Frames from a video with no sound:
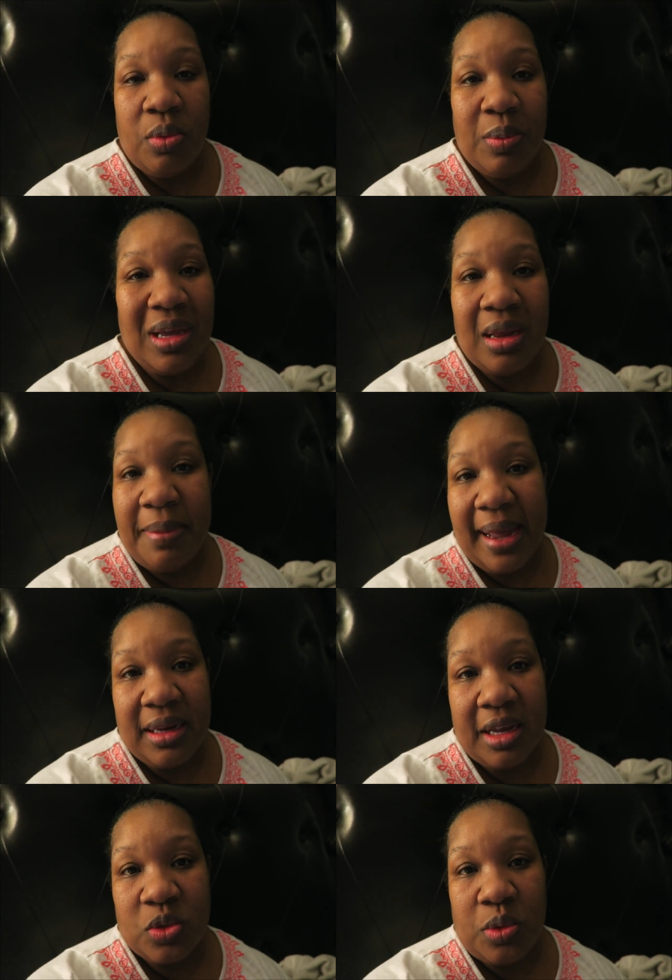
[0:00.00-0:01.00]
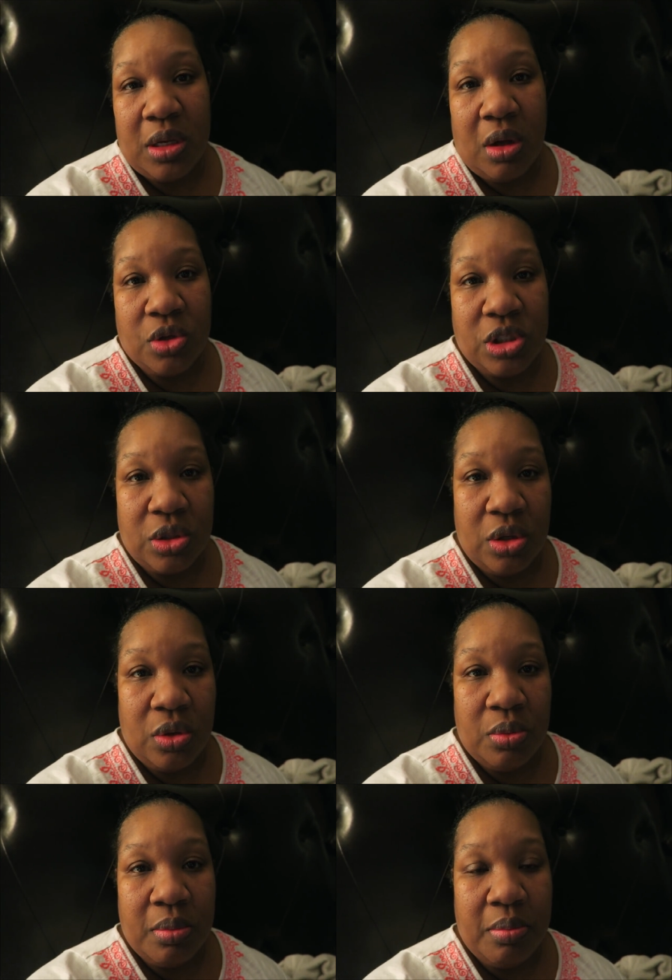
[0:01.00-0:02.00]
when we get it back next week, I'll show
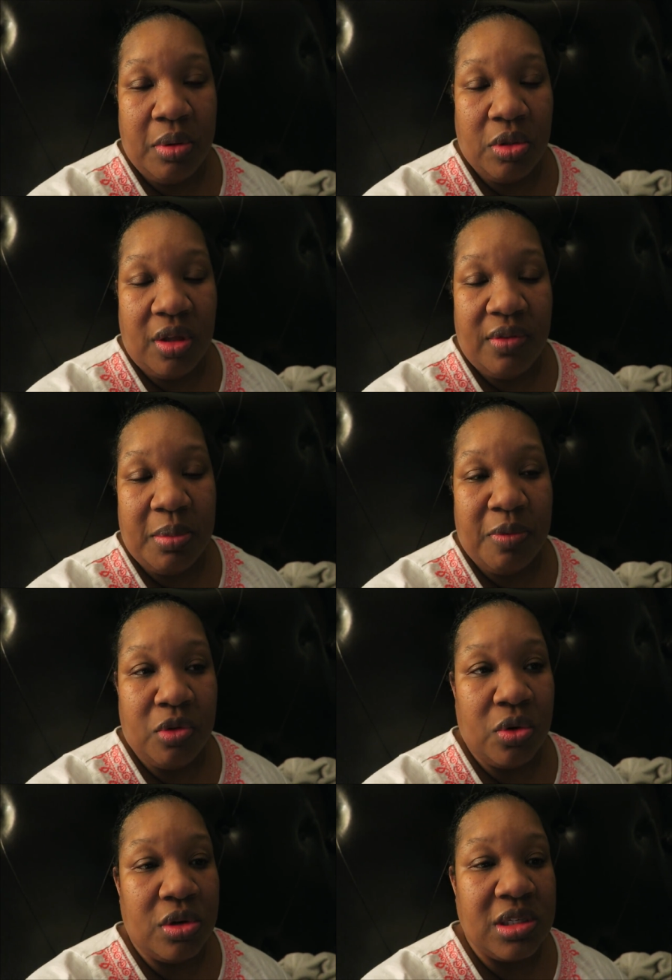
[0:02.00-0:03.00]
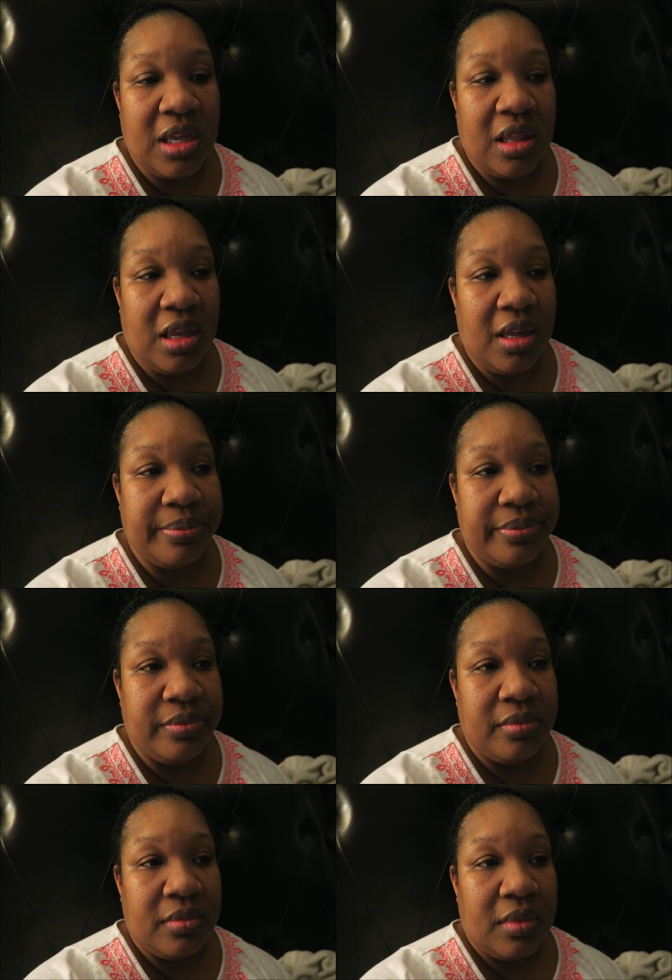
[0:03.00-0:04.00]
you both of them, of course. And then
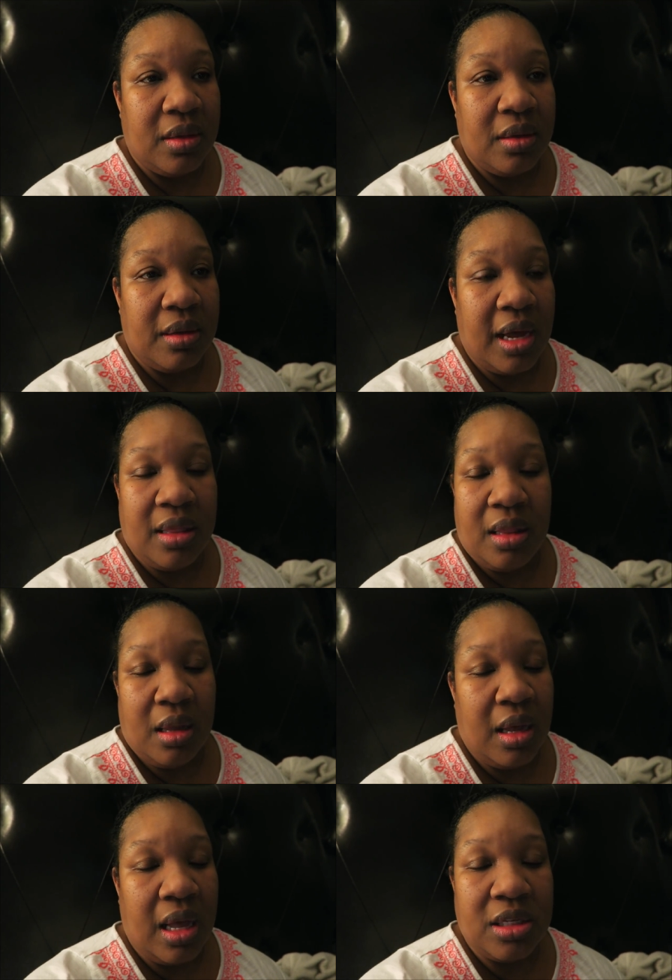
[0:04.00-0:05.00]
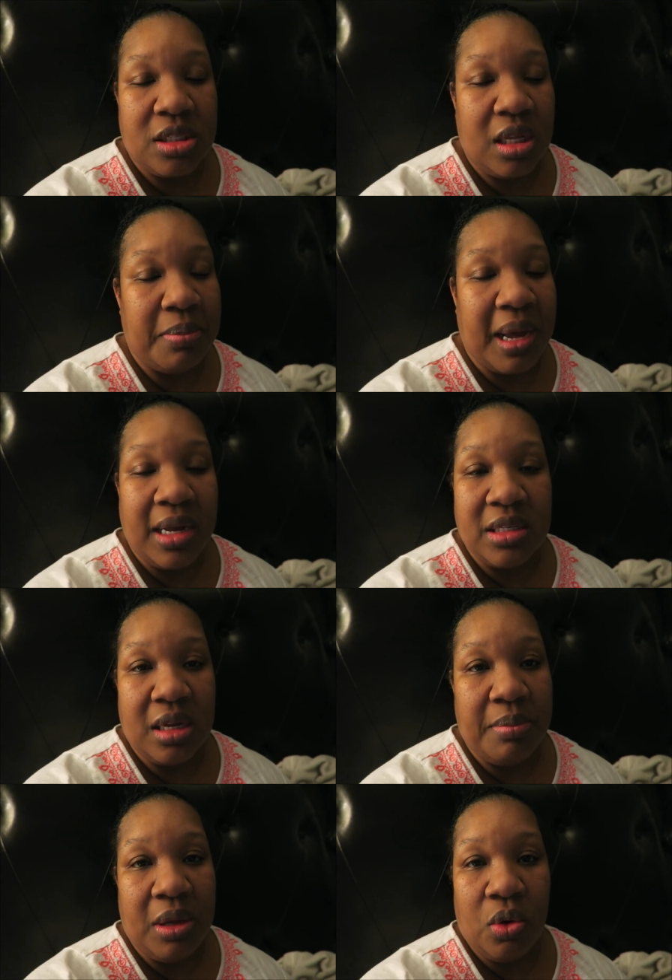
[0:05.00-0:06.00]
I just think mine is
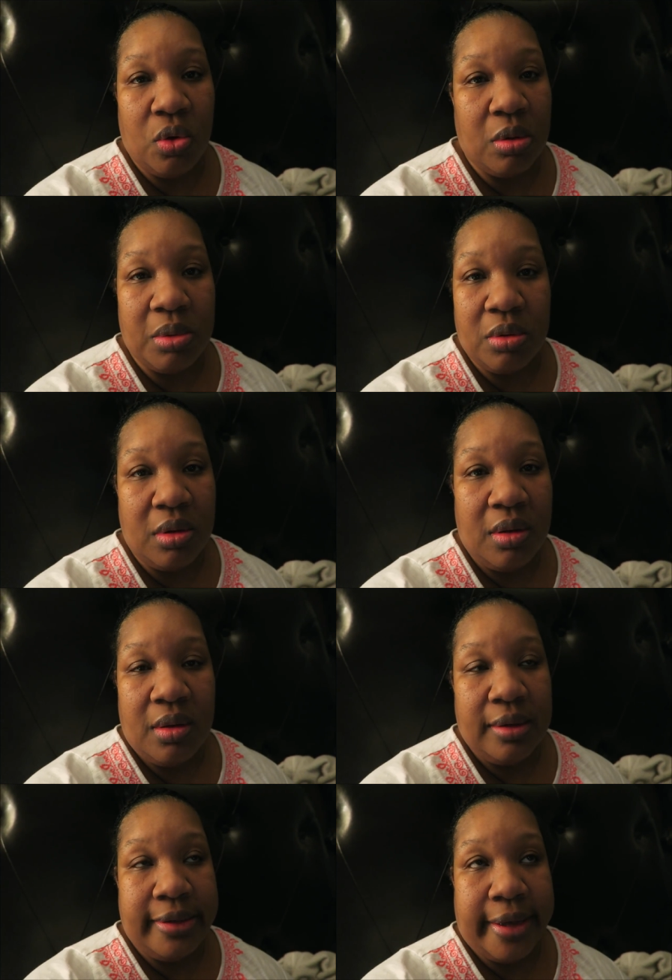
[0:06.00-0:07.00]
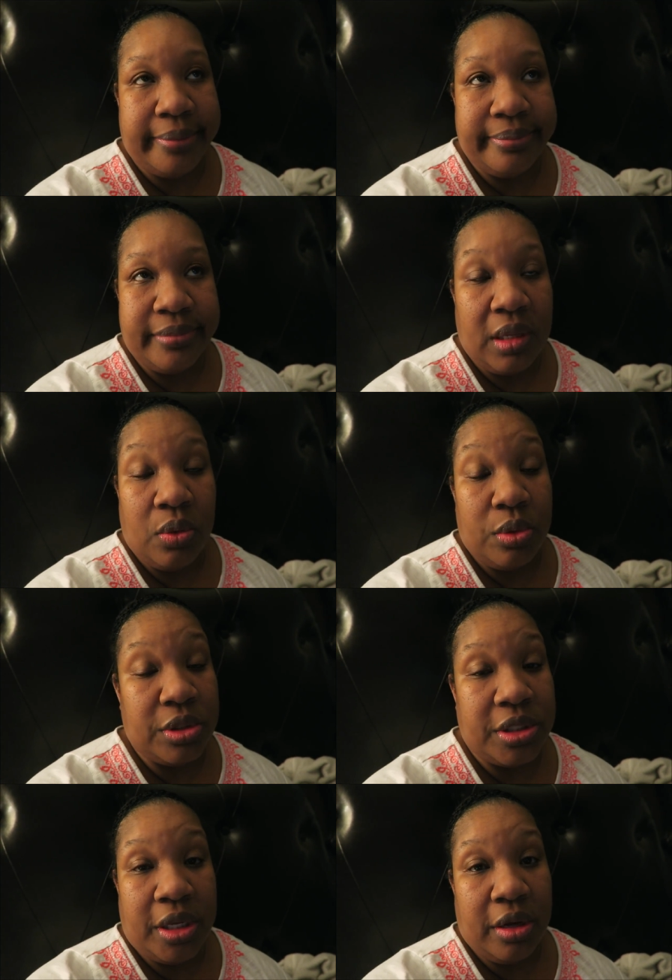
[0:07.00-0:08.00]
going to be horrible. Yeah, we'll
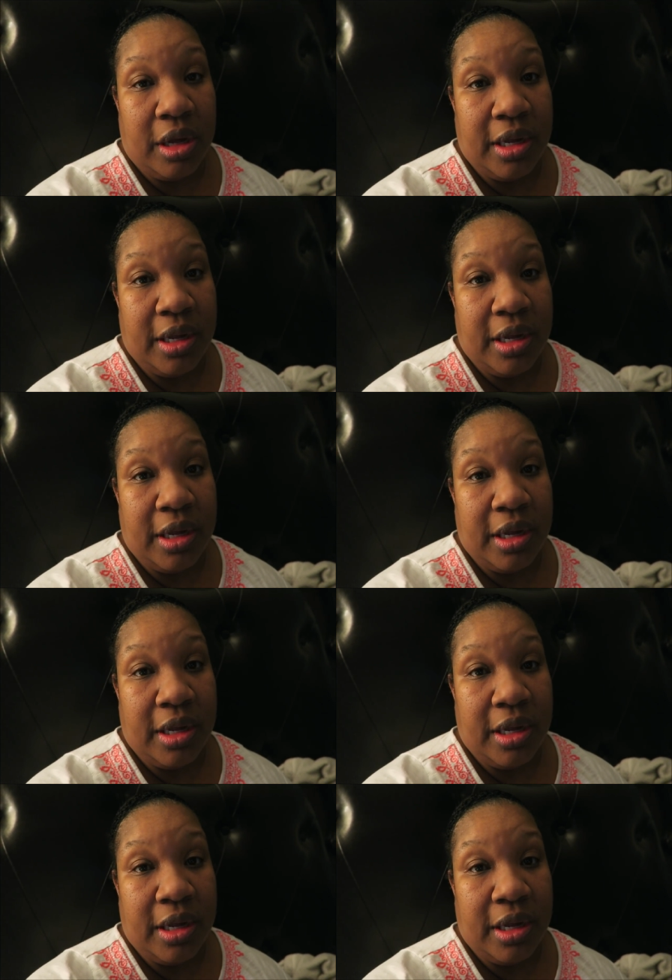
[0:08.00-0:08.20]
see you